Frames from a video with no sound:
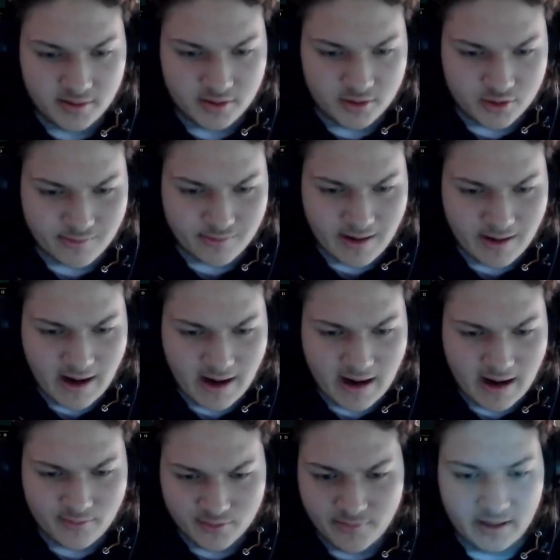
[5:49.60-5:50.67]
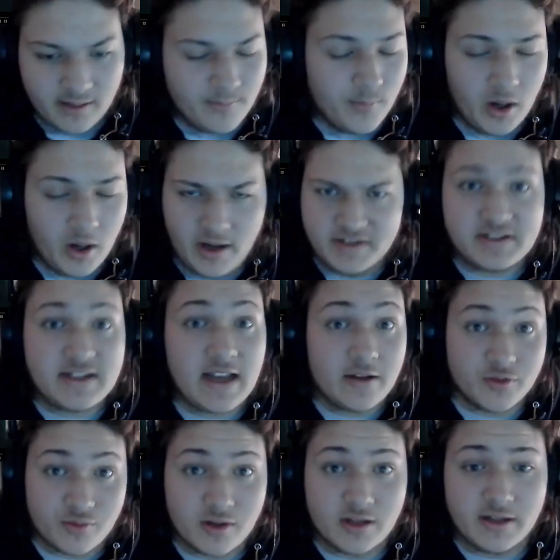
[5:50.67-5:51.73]
drown or something, but it
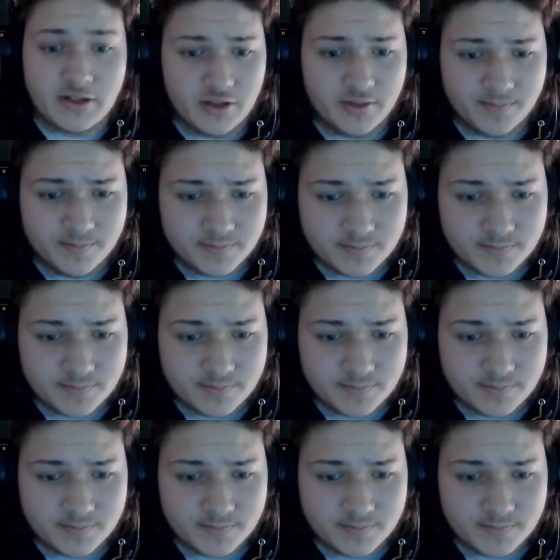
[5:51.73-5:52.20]
sounds really good.